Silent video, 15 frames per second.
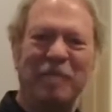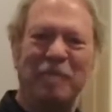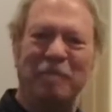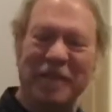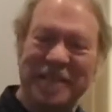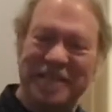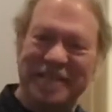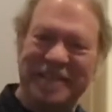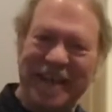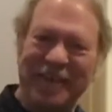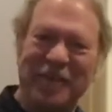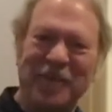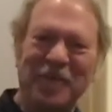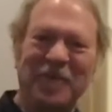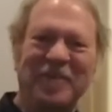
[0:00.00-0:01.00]
please stay
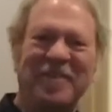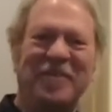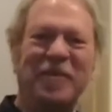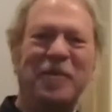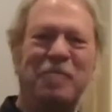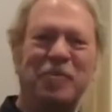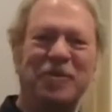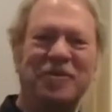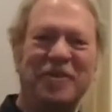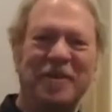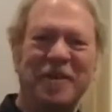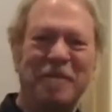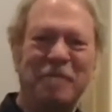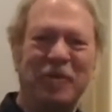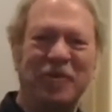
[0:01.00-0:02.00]
tuned to
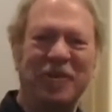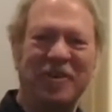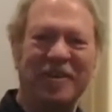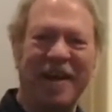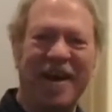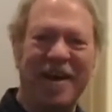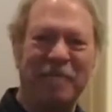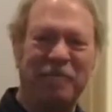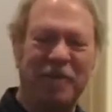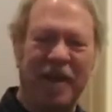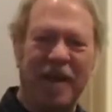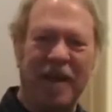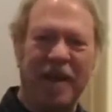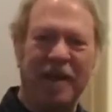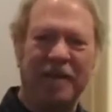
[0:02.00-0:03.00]
Brazilian Music Labs,
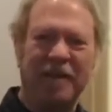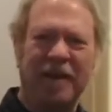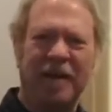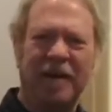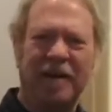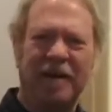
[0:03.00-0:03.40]
and